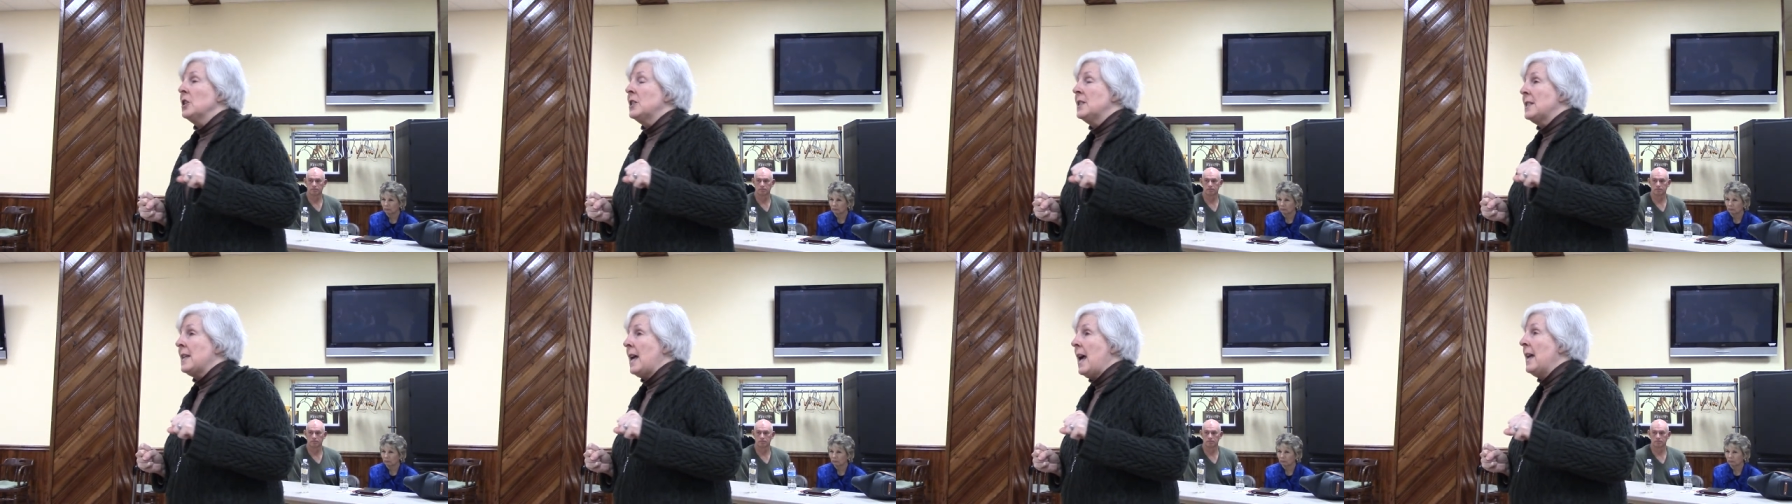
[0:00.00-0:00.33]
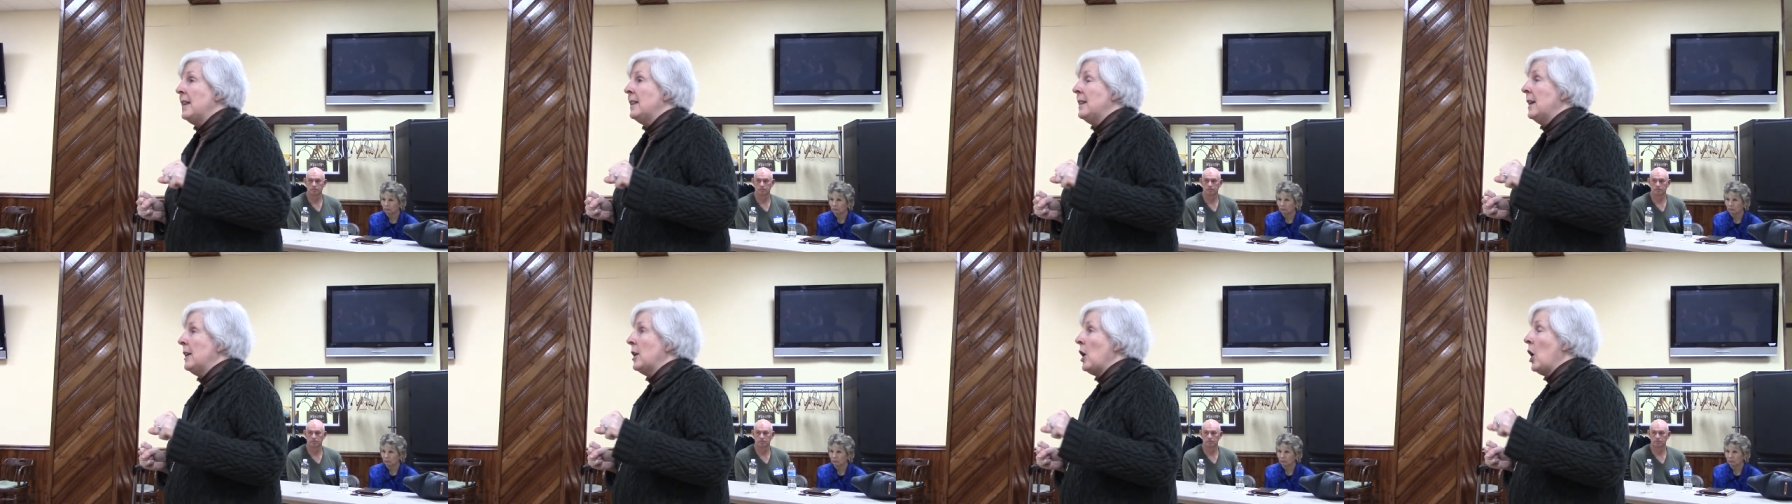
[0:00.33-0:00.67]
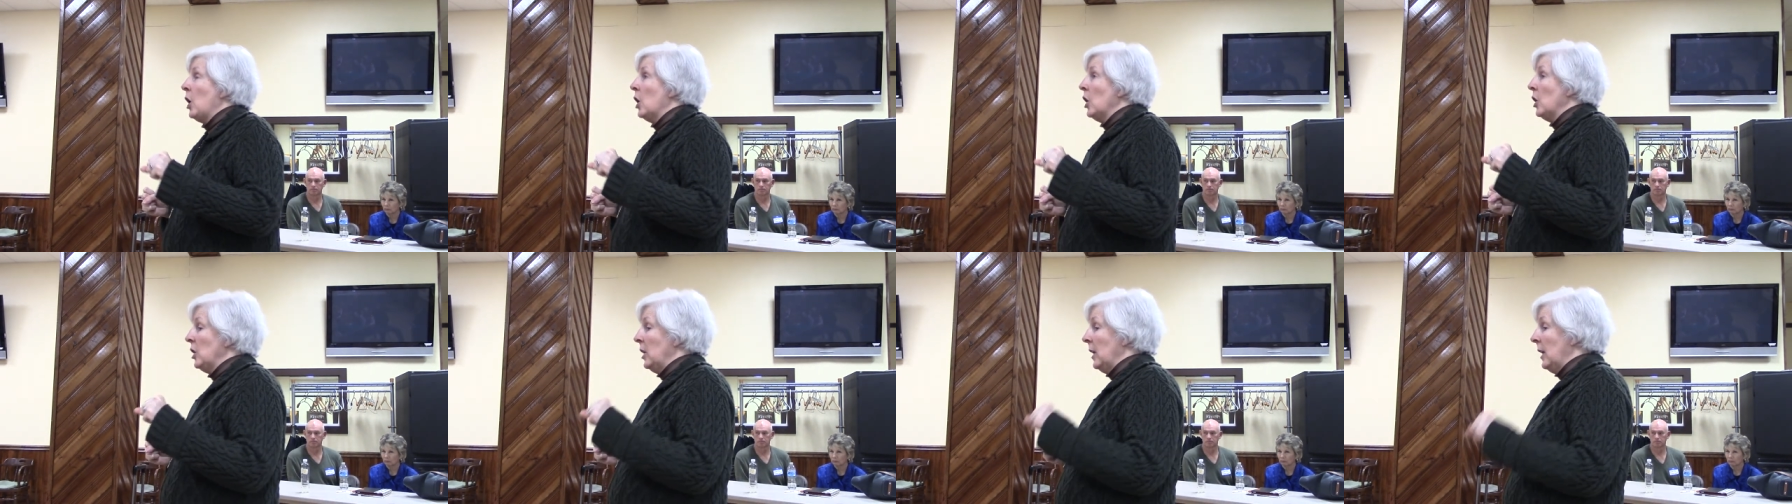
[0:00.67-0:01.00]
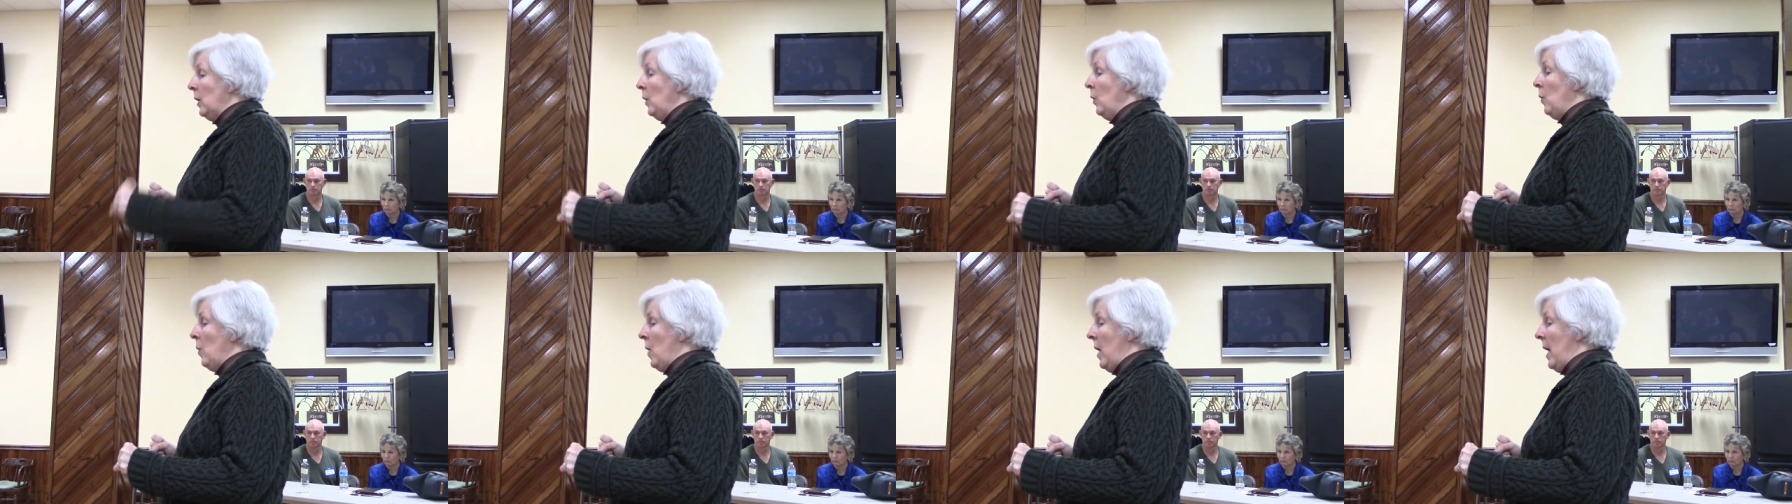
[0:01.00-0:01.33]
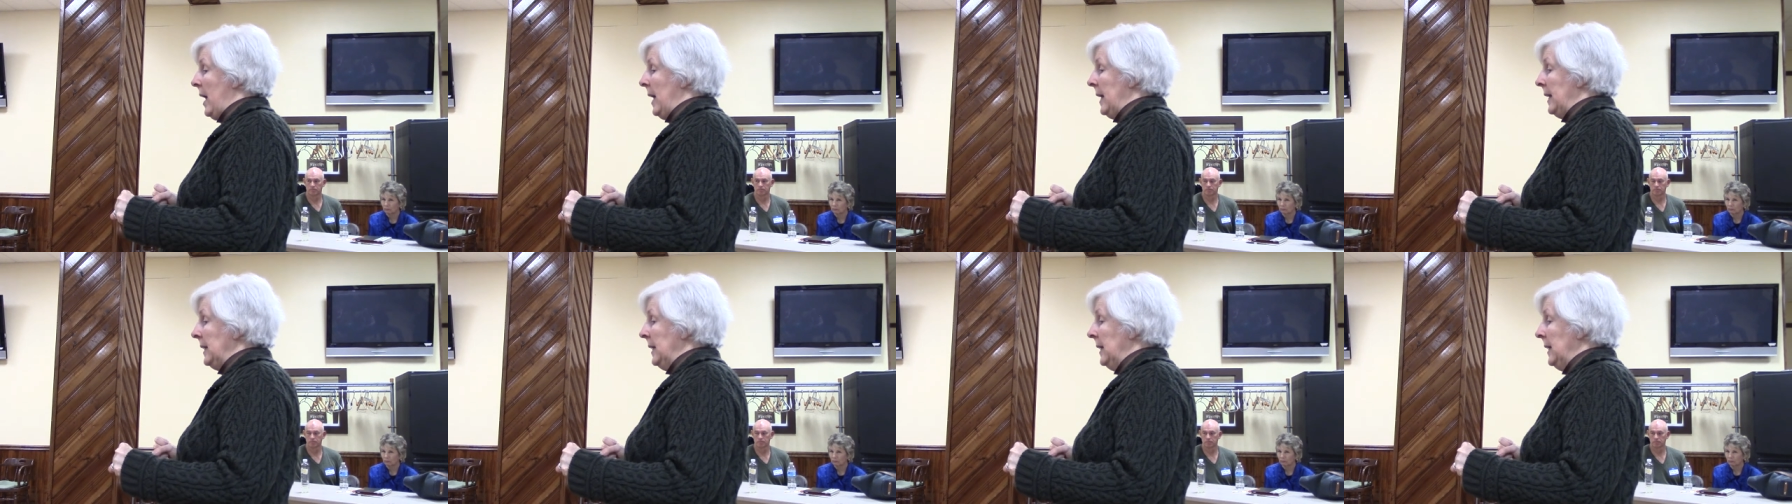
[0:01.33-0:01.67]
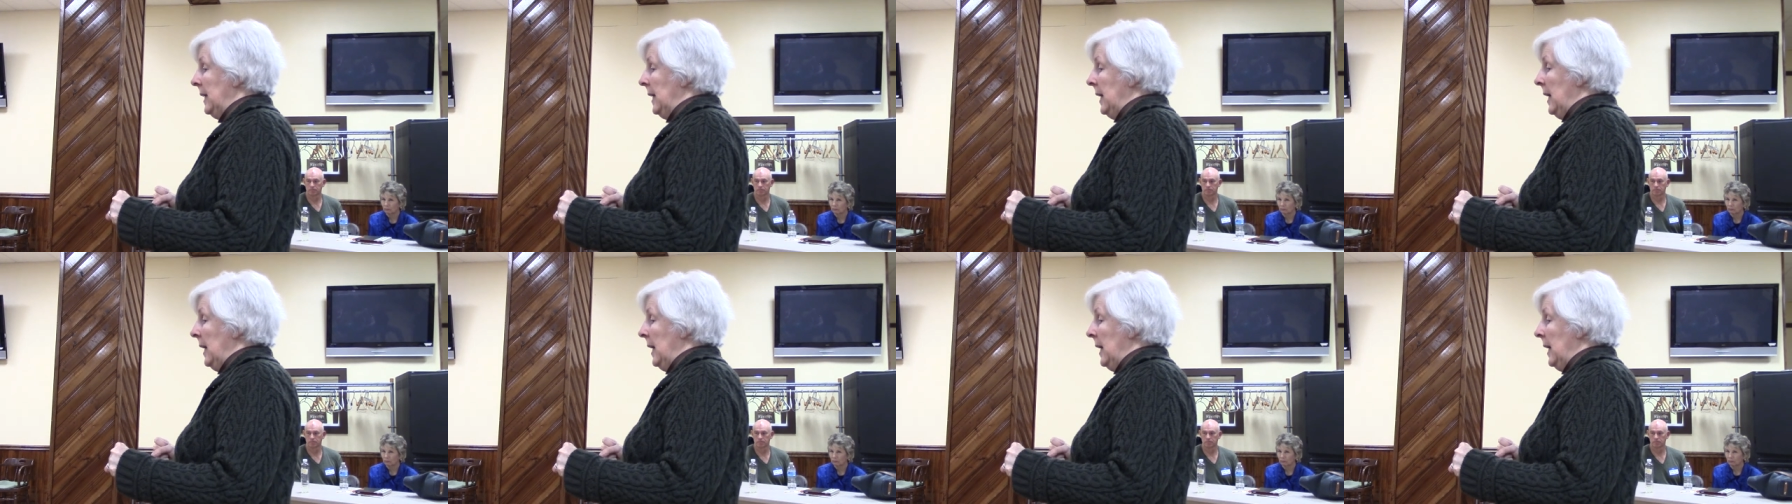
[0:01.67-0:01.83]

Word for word: said that her little one